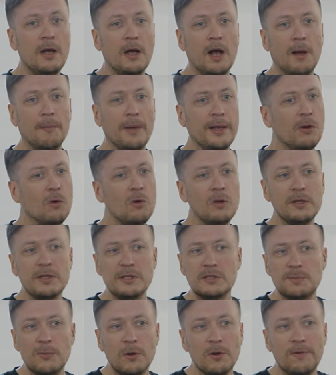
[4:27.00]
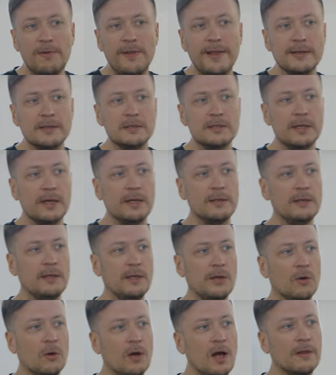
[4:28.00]
and all these small things that
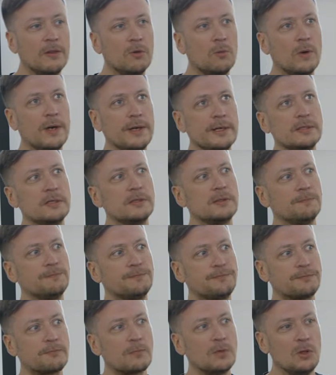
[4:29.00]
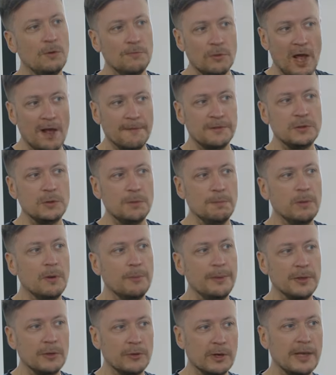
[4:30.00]
otherwise you would have to
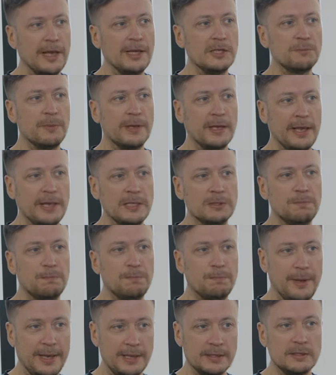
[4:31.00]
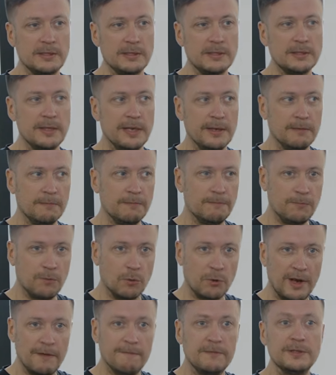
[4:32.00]
implement on a case-by-case basis and
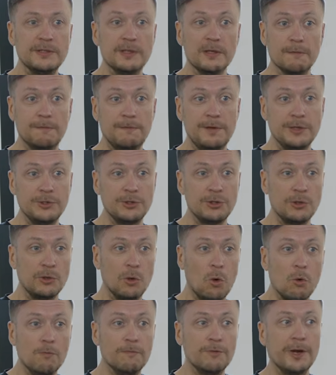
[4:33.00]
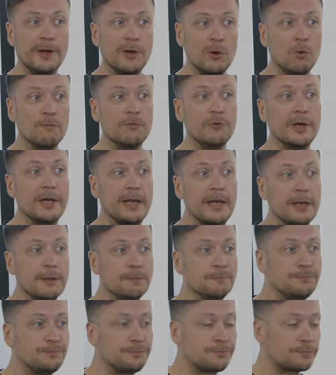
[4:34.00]
for every single feature over and over again.